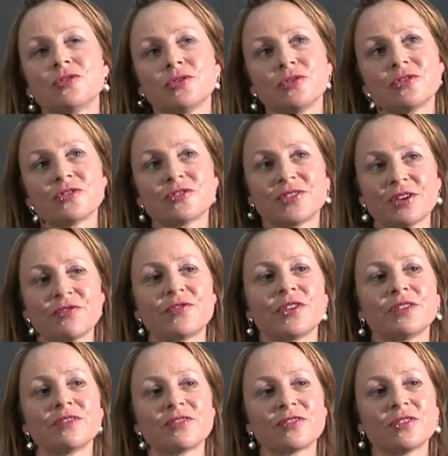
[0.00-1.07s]
huge
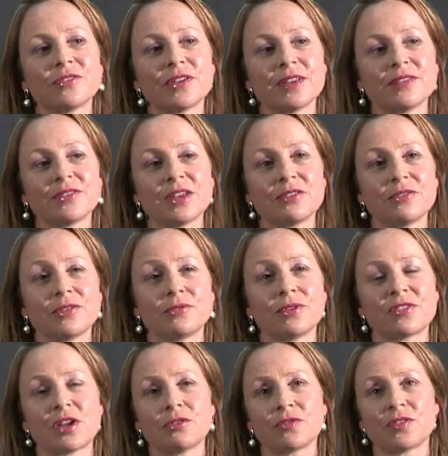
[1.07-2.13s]
difference to the
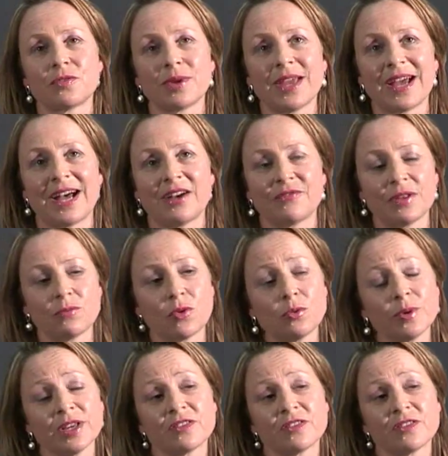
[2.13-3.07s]
results that we have and what we